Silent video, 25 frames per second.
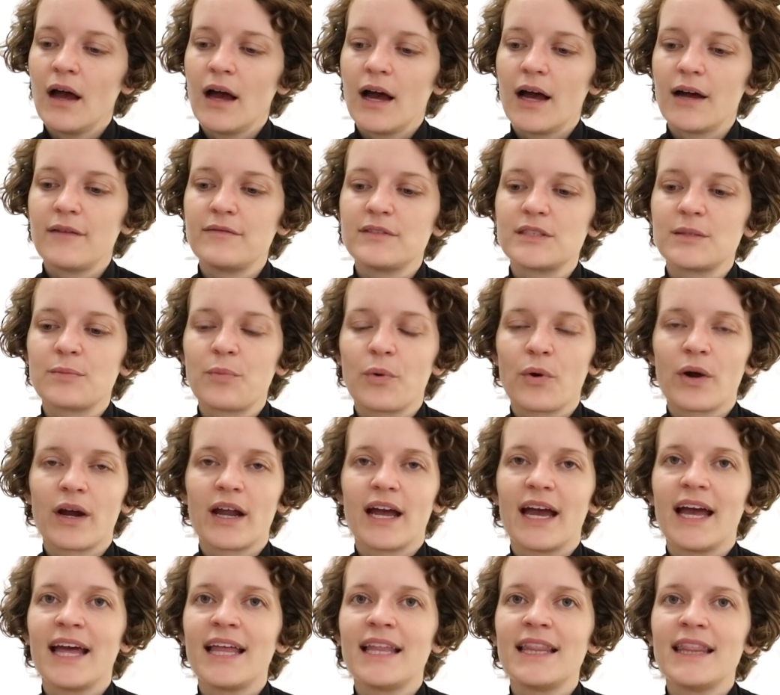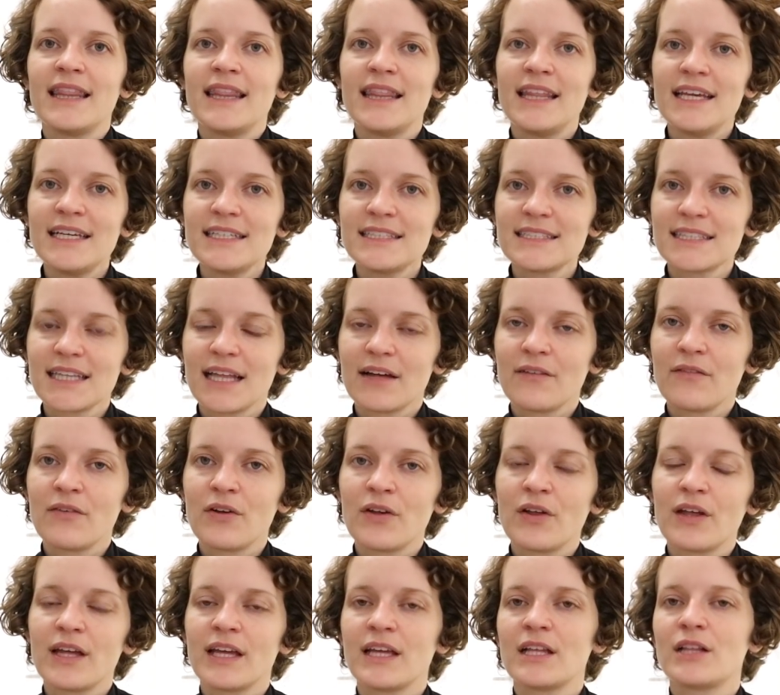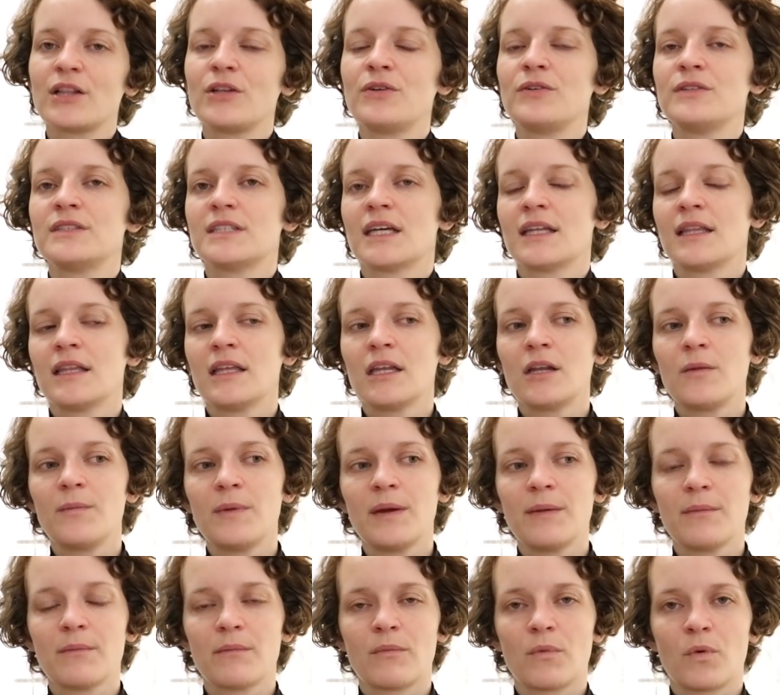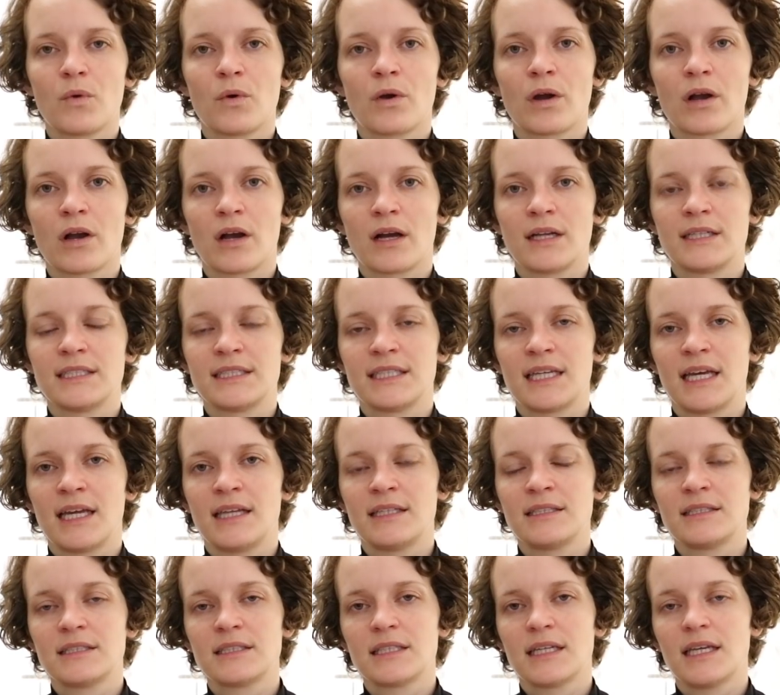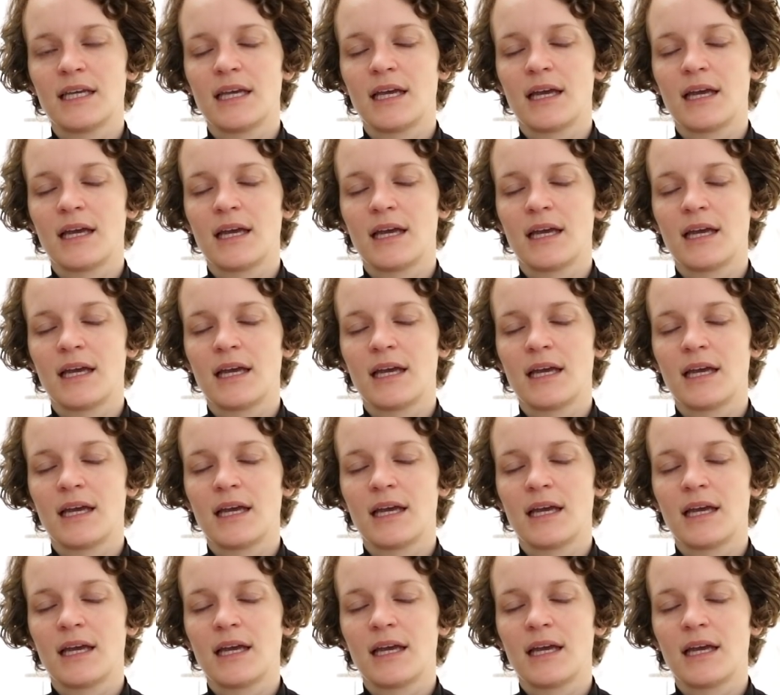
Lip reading: of support, and this level includes a little bit more content